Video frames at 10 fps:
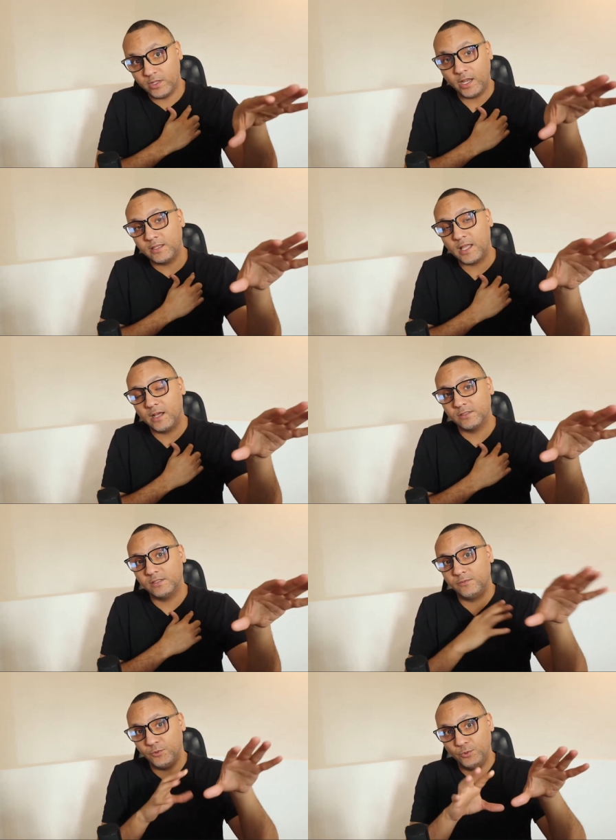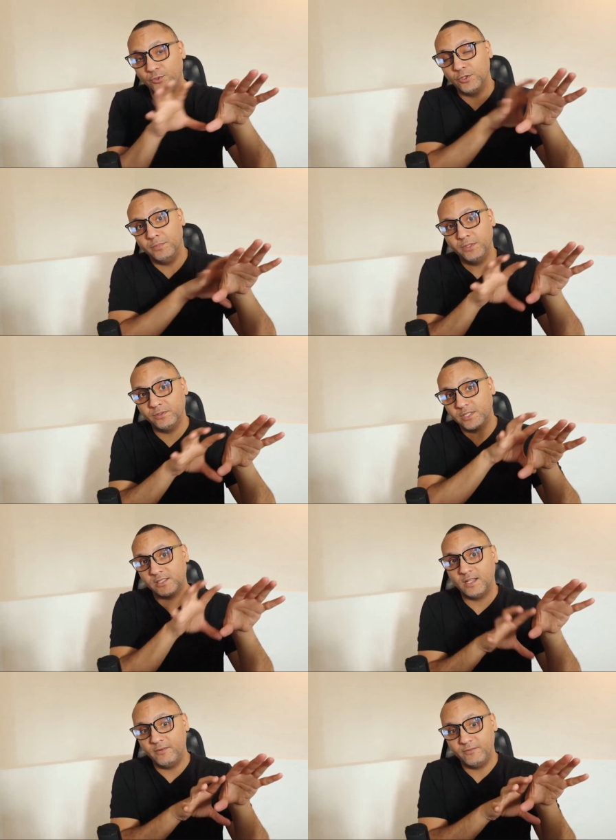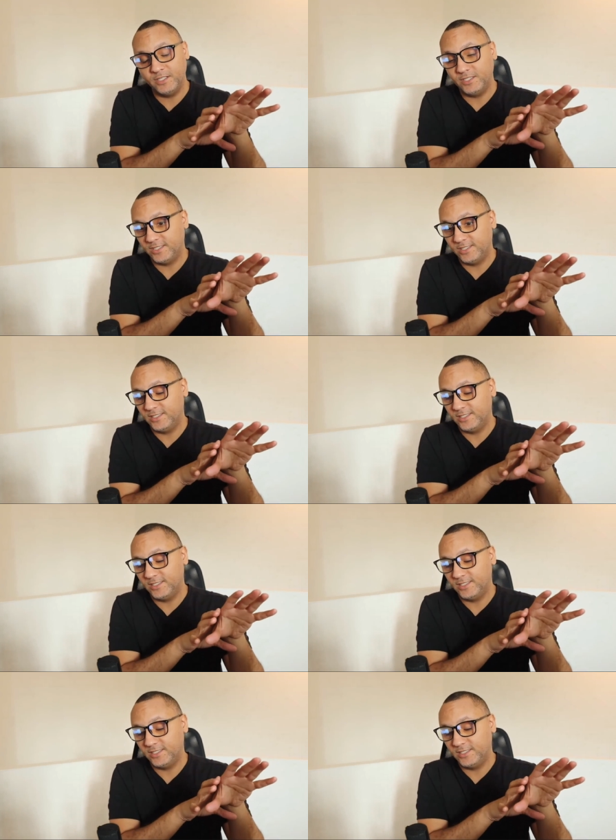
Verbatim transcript: 8,000 if you use your bills as leverage.